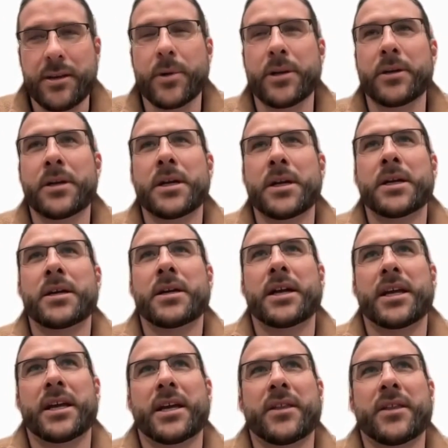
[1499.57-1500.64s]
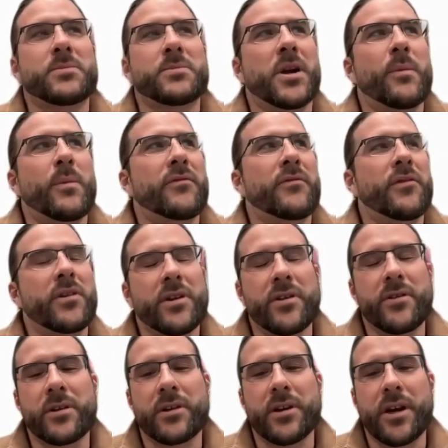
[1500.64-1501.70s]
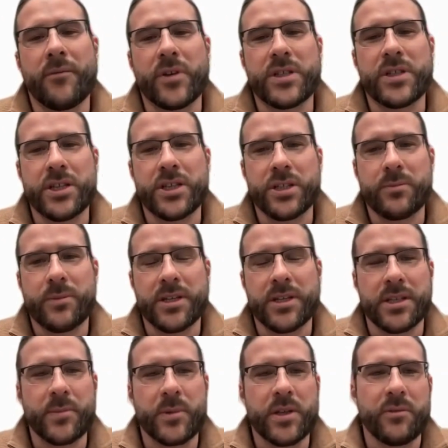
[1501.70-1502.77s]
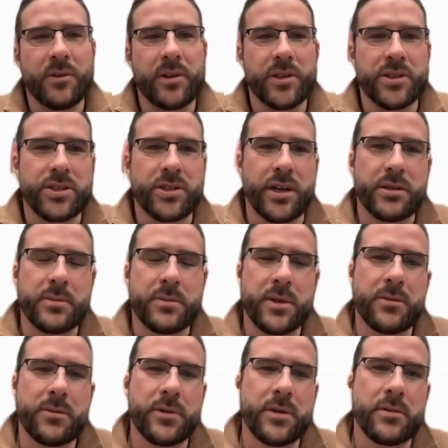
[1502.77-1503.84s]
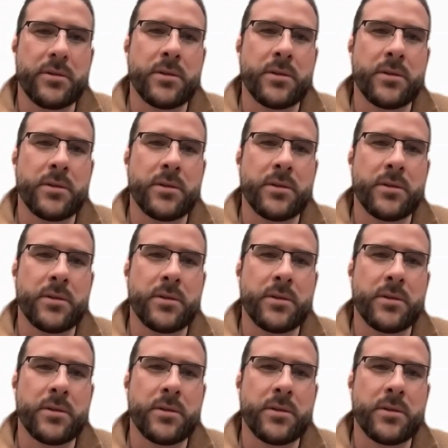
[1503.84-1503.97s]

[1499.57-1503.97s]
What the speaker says: But again, that's probably for another conversation, but it's something that really strikes me with